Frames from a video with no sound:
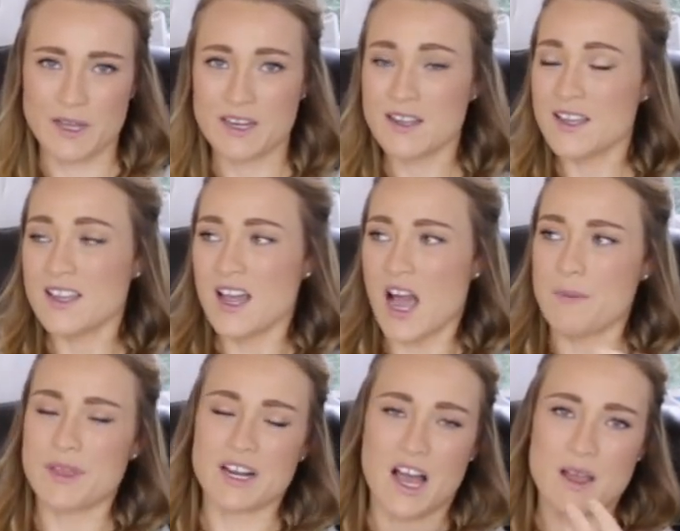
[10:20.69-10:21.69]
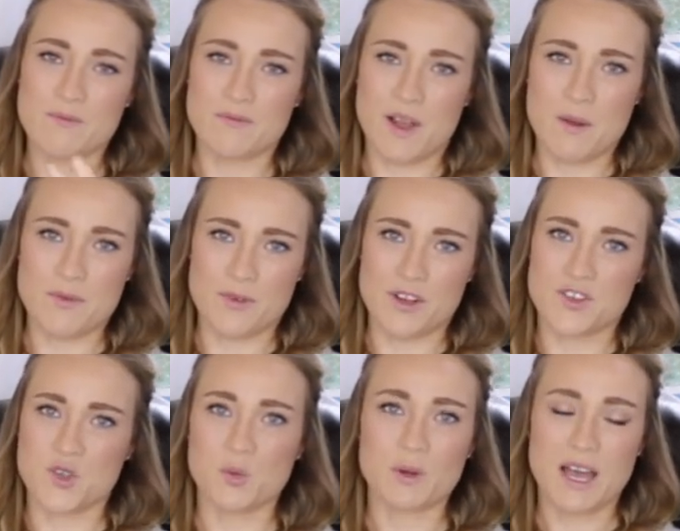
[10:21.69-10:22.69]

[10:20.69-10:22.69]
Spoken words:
But I mean, I'm 32,